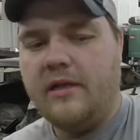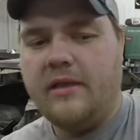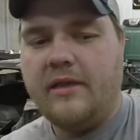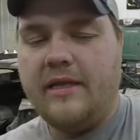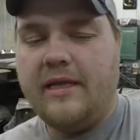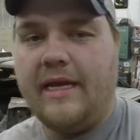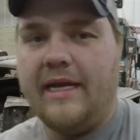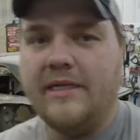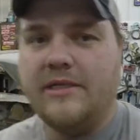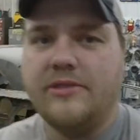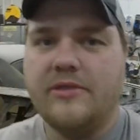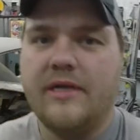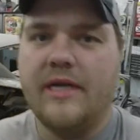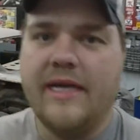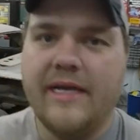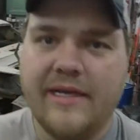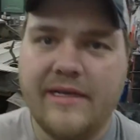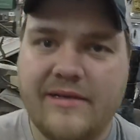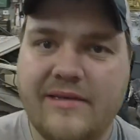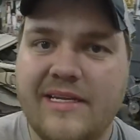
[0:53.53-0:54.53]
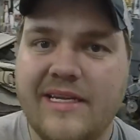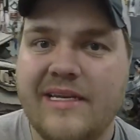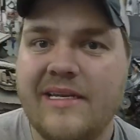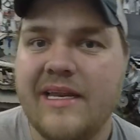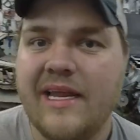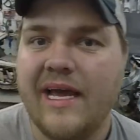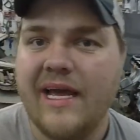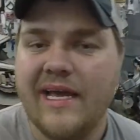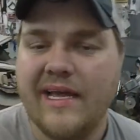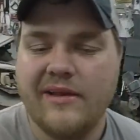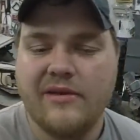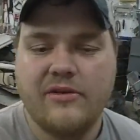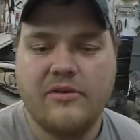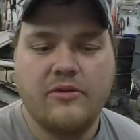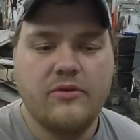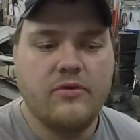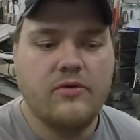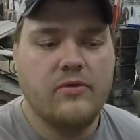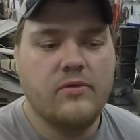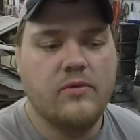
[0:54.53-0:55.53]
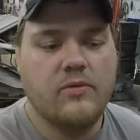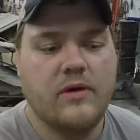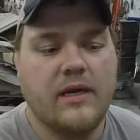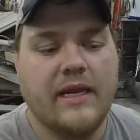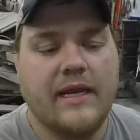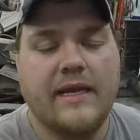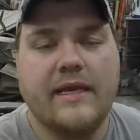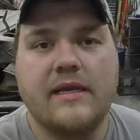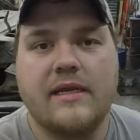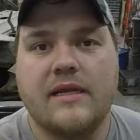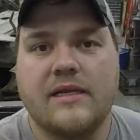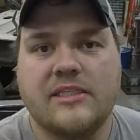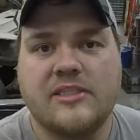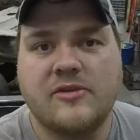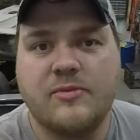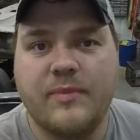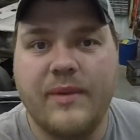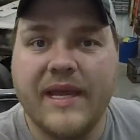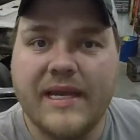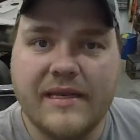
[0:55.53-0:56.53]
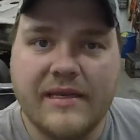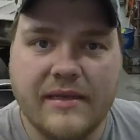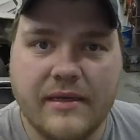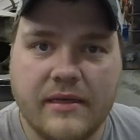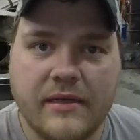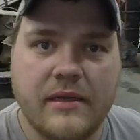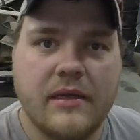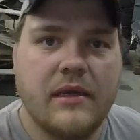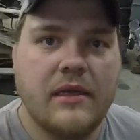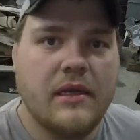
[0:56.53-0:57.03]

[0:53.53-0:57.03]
that I tried did not do what I had expected.